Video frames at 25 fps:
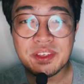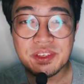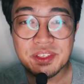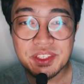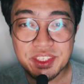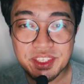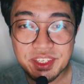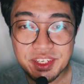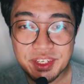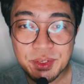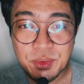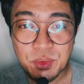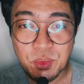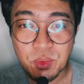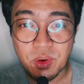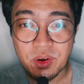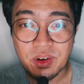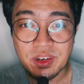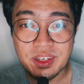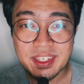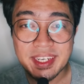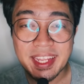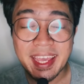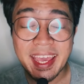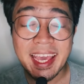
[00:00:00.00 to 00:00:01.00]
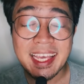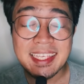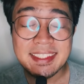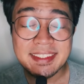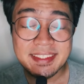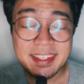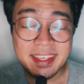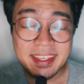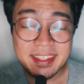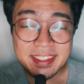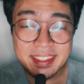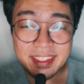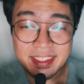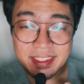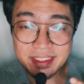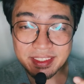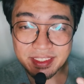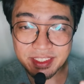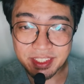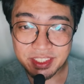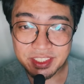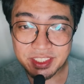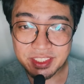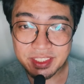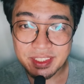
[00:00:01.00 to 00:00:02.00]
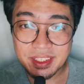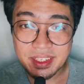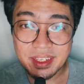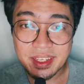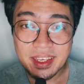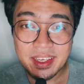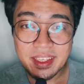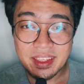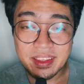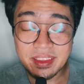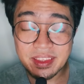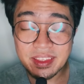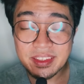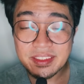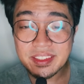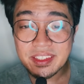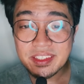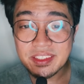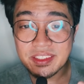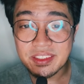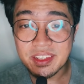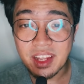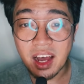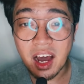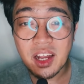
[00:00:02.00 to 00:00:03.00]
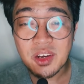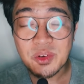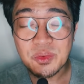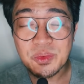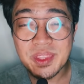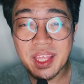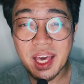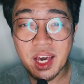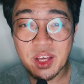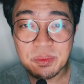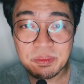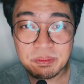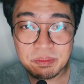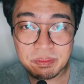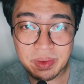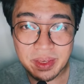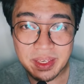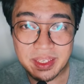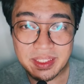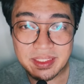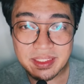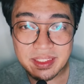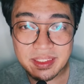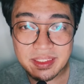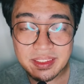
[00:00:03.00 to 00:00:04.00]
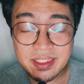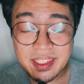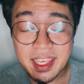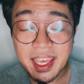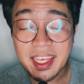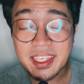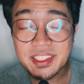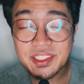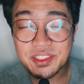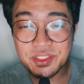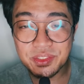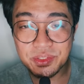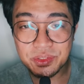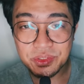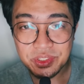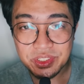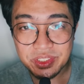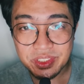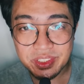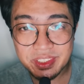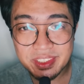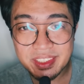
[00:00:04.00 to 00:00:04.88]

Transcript: the Year award as a condition. This is not without basis, as you shall